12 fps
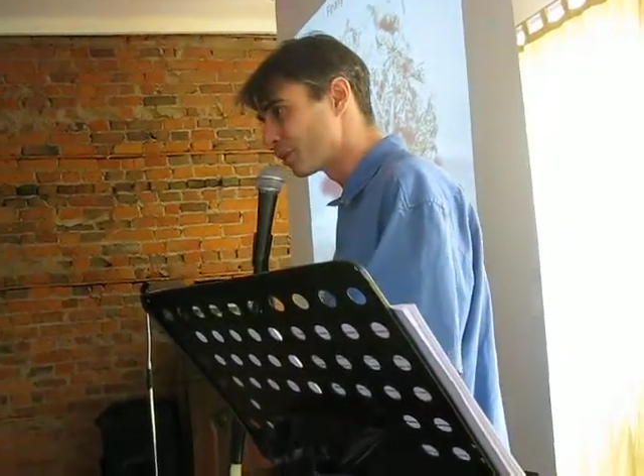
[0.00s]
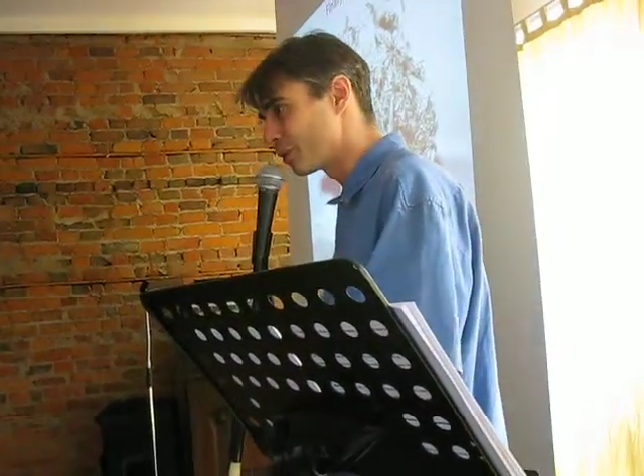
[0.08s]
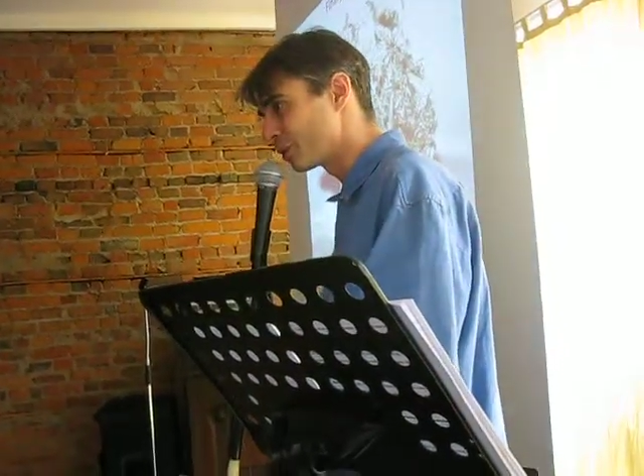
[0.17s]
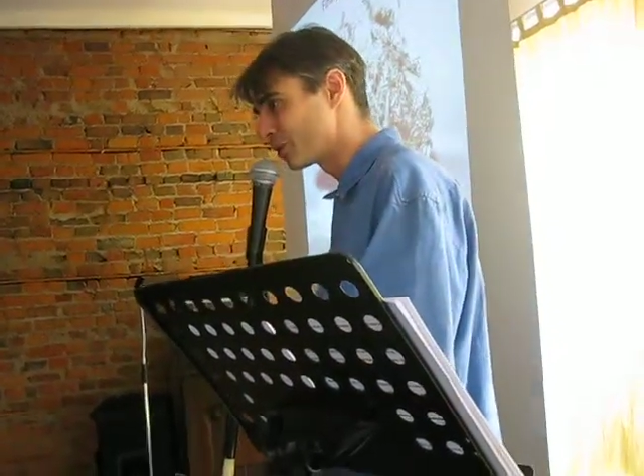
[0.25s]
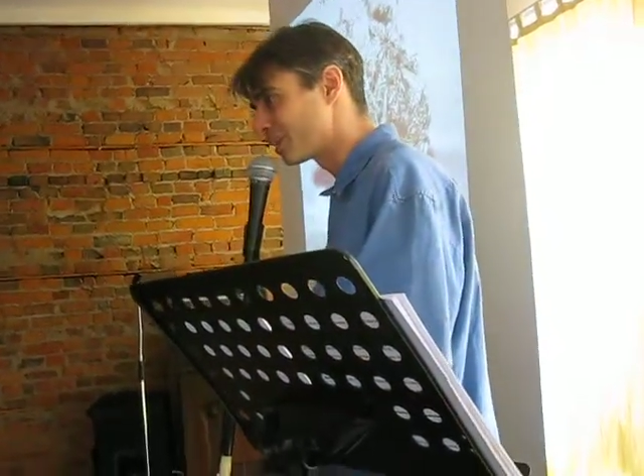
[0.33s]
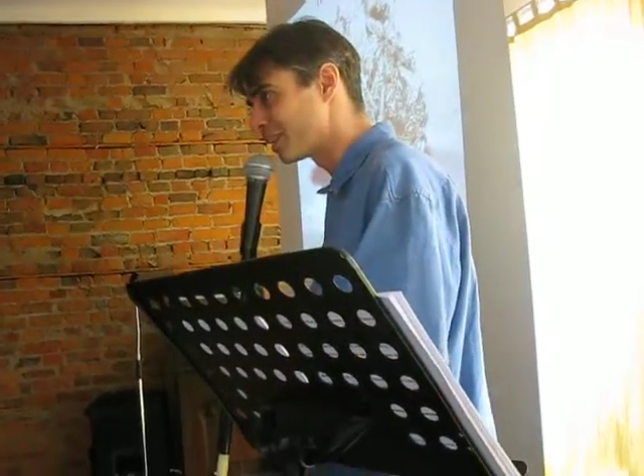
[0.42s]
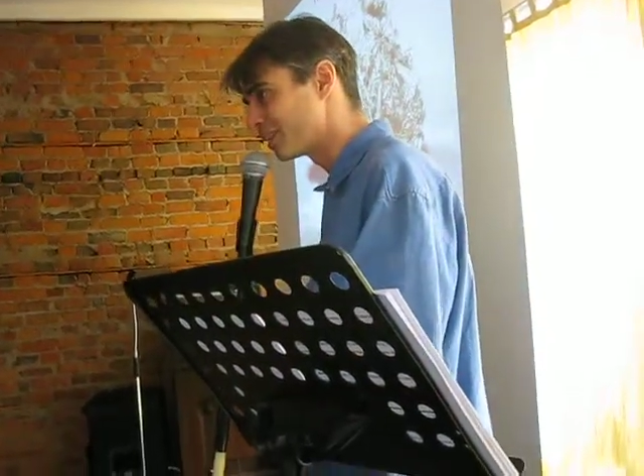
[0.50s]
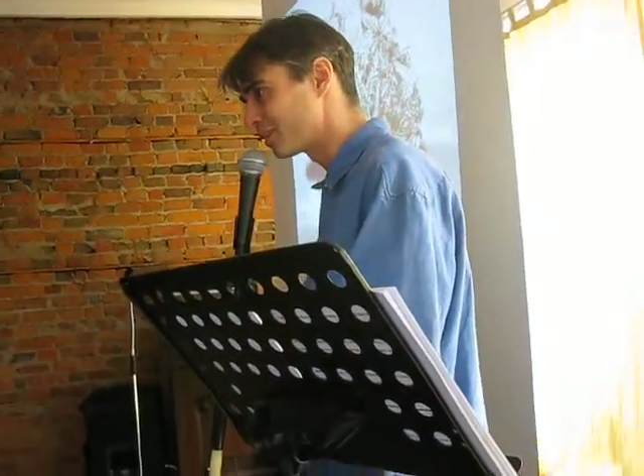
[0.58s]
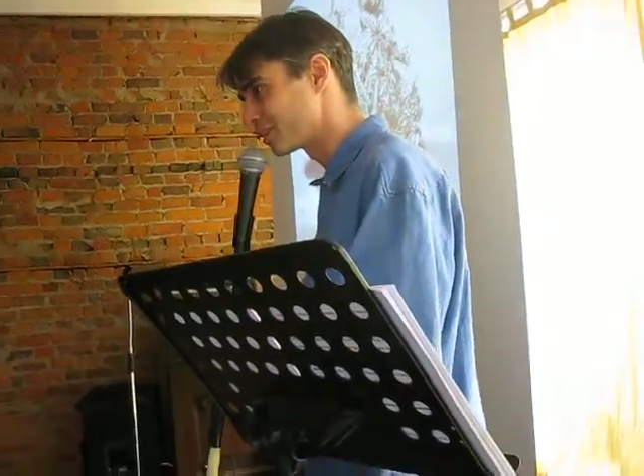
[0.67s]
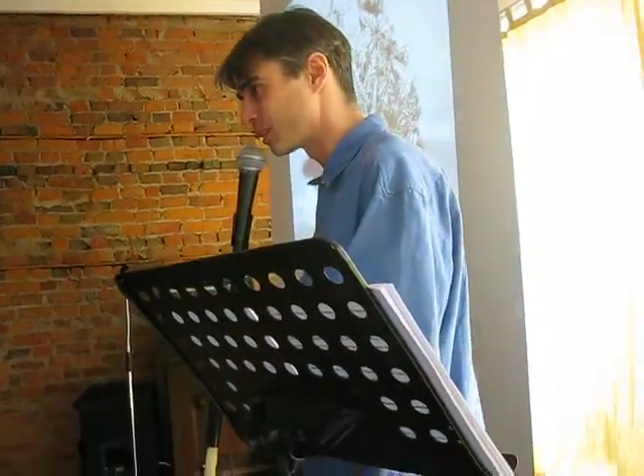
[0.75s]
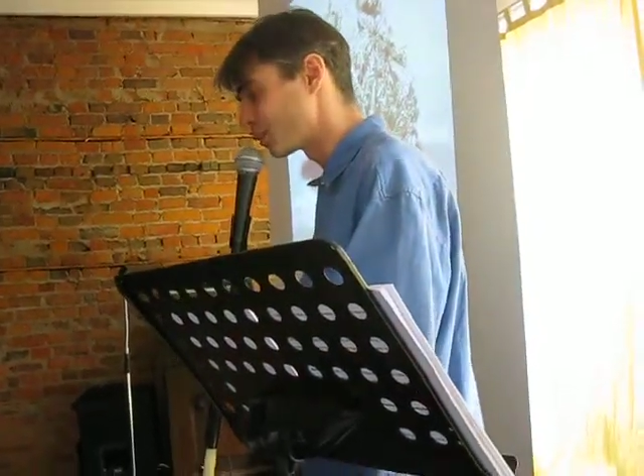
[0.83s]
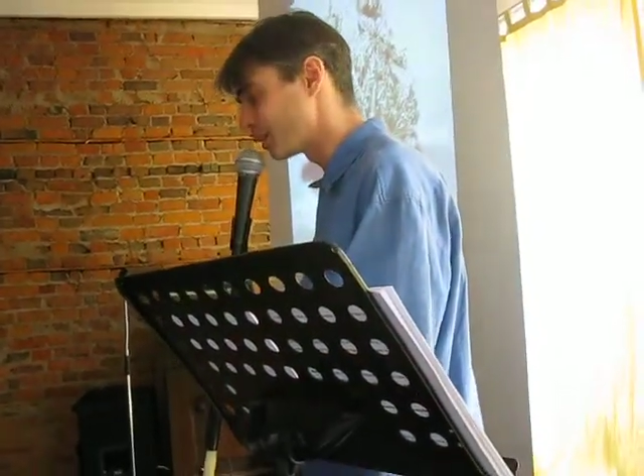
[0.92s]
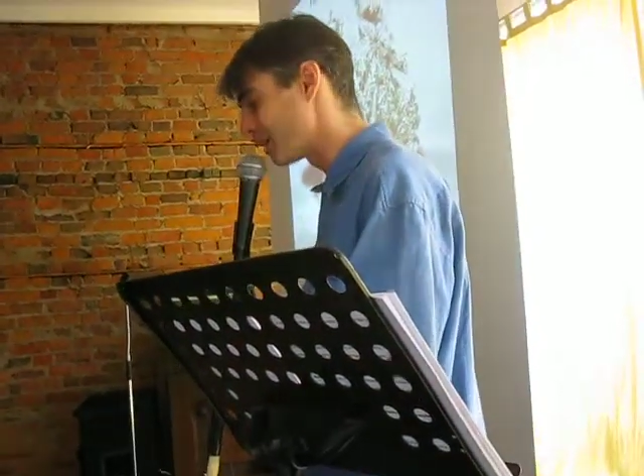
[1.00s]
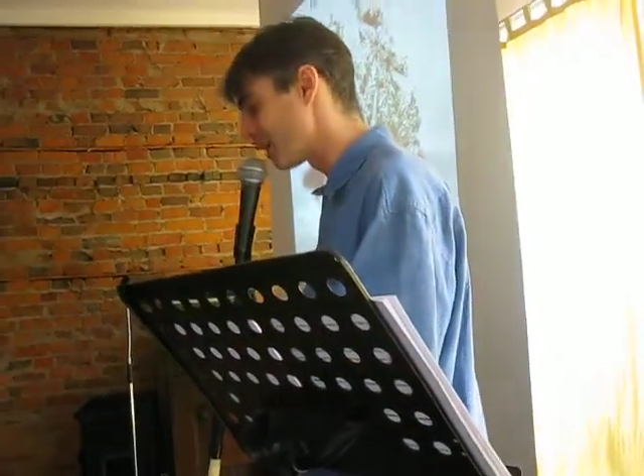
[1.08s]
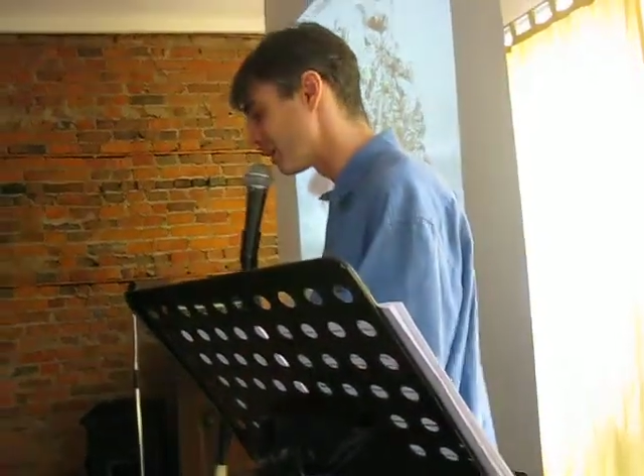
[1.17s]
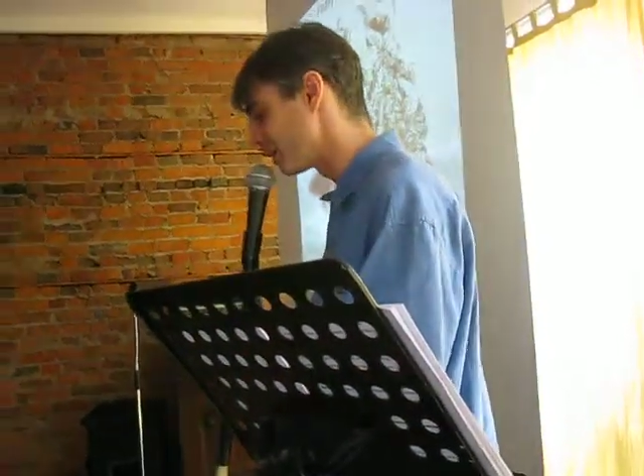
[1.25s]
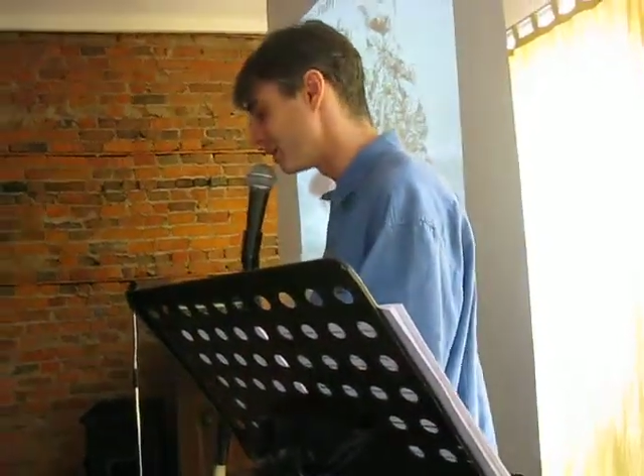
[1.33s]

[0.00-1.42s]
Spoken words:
they're sending someone down